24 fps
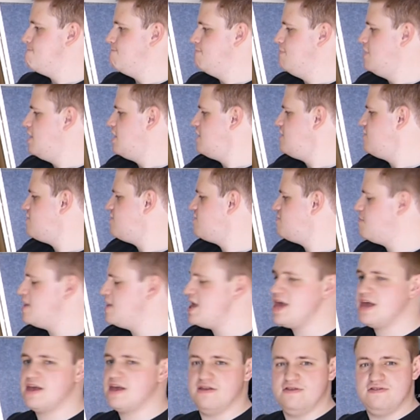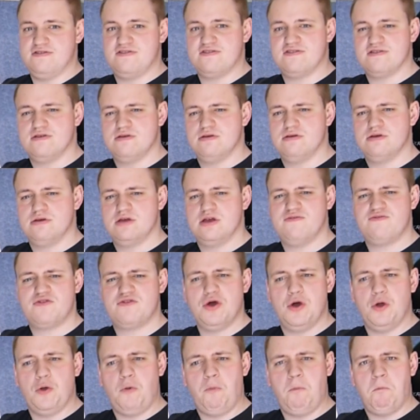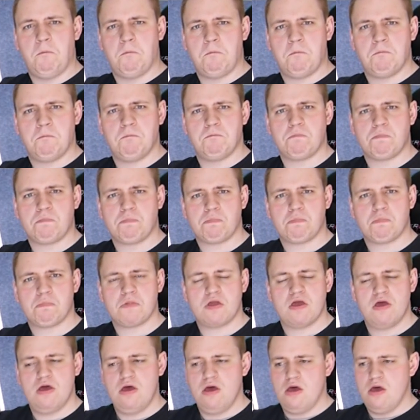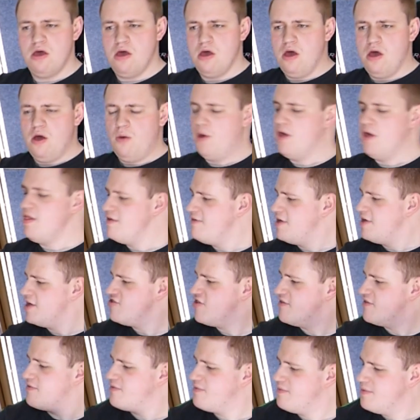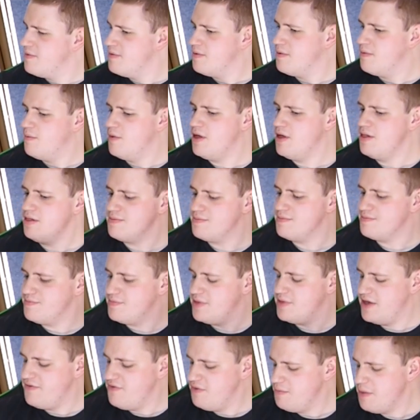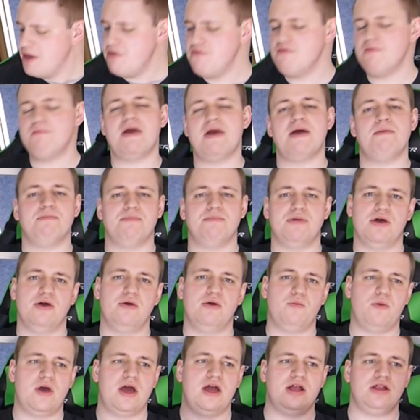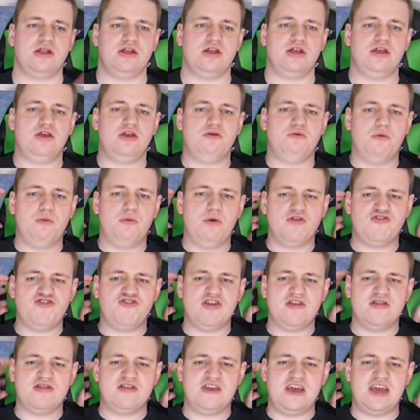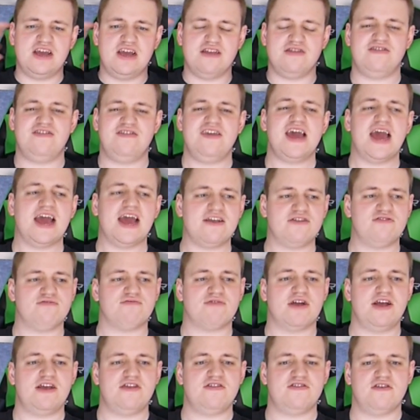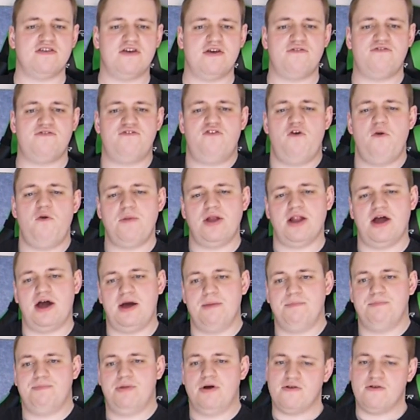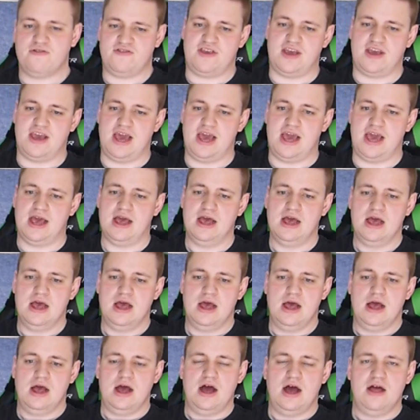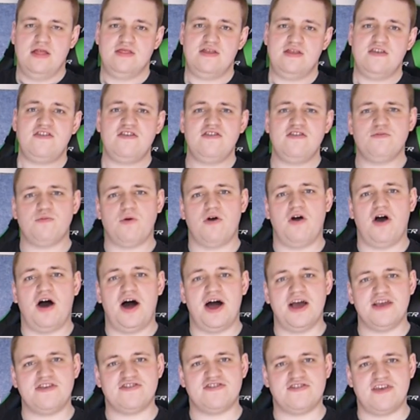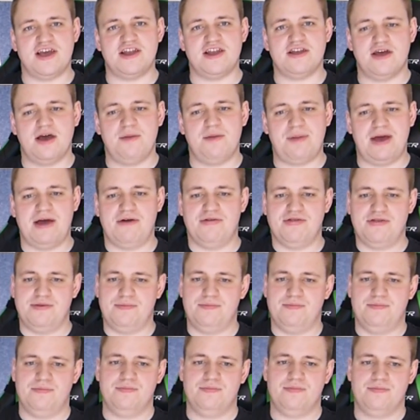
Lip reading: my speakers have gone. Well, if you may remember when you were watching the DX Racer Formula unboxing here, this is what I said about them.